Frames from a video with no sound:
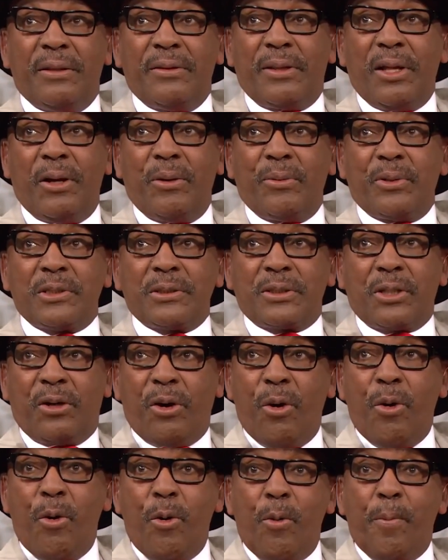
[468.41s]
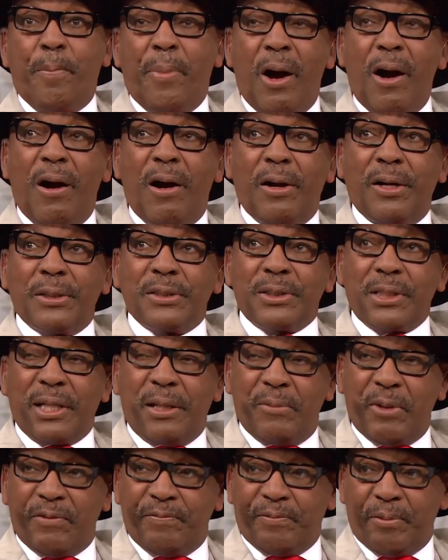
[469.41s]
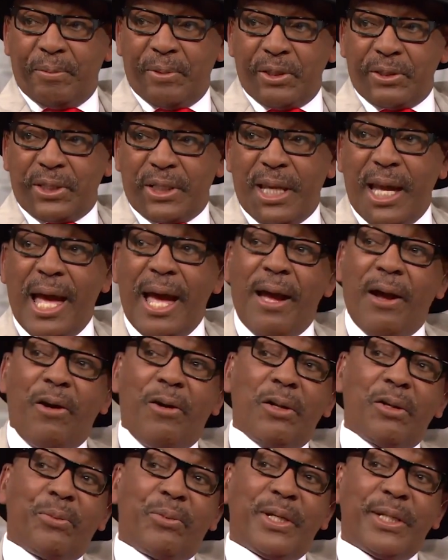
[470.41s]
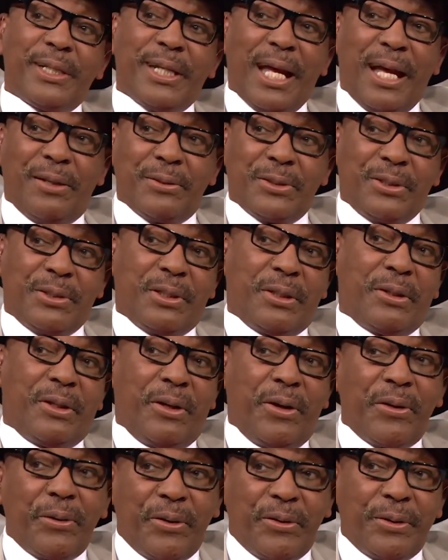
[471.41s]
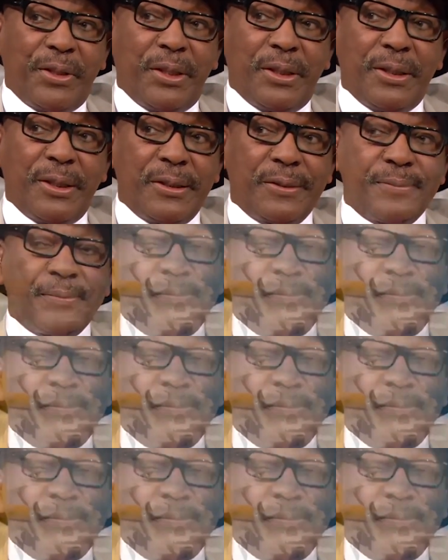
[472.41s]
There was gold bars coming from the sky all the way down to the earth. Mm.